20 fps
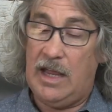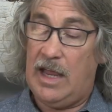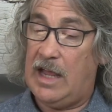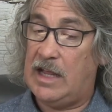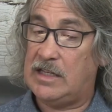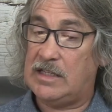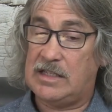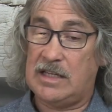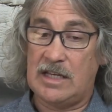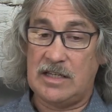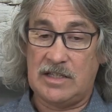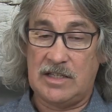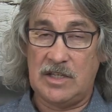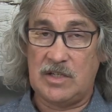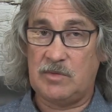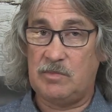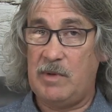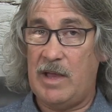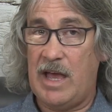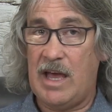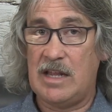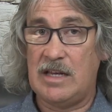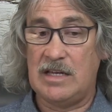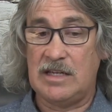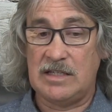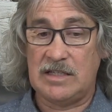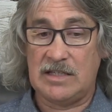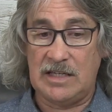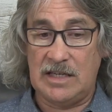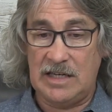And since this man
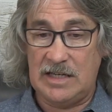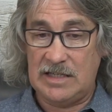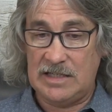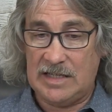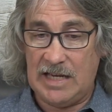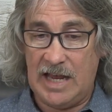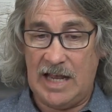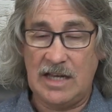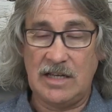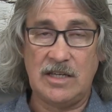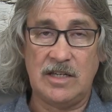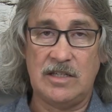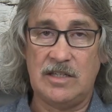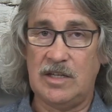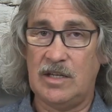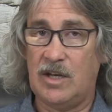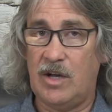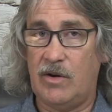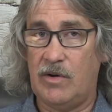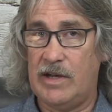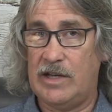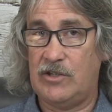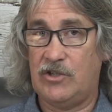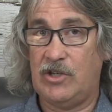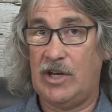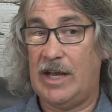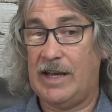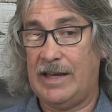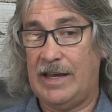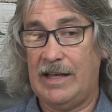is intent to go and
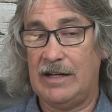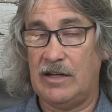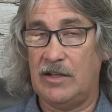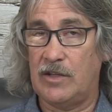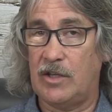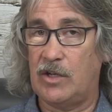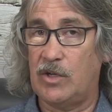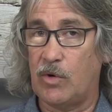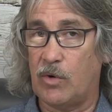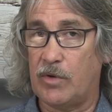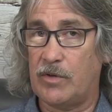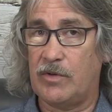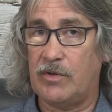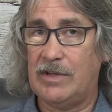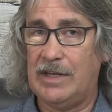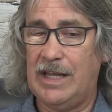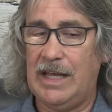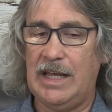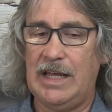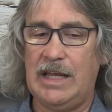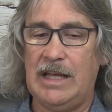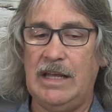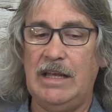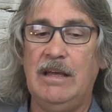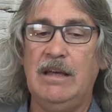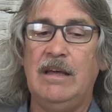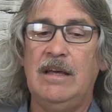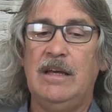check in on the northern king,